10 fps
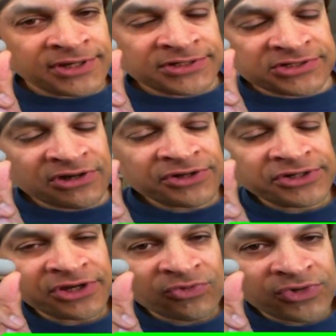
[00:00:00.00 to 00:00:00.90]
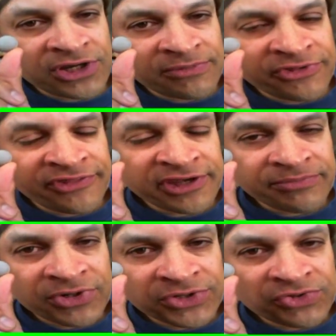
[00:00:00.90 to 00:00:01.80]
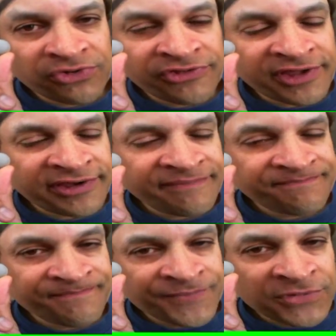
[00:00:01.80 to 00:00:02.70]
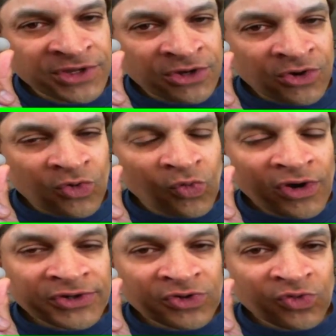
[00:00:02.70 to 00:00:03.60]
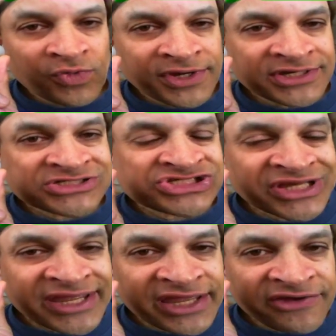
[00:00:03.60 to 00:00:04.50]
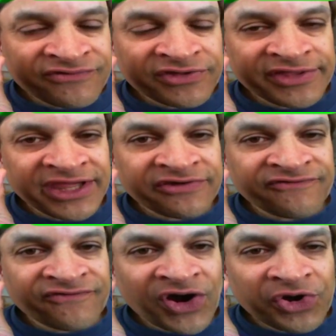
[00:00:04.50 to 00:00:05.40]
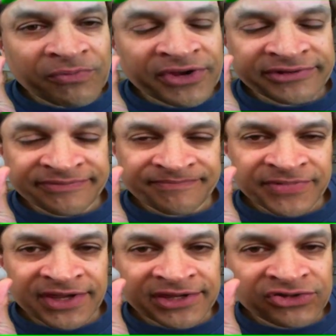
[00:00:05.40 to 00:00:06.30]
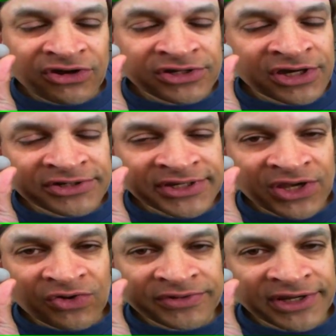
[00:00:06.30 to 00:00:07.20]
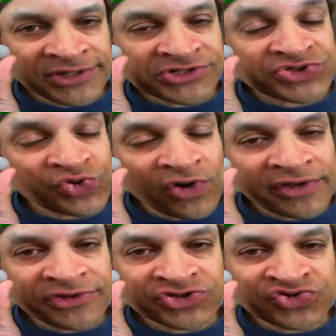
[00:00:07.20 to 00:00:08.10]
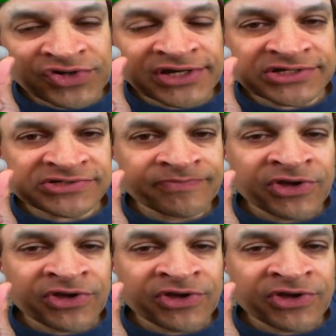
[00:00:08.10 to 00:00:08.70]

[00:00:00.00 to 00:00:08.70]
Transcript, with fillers: It's kind of dumb when you come to think about it, don't you think? Why don't we save the environment and not cut down and destroy the trees?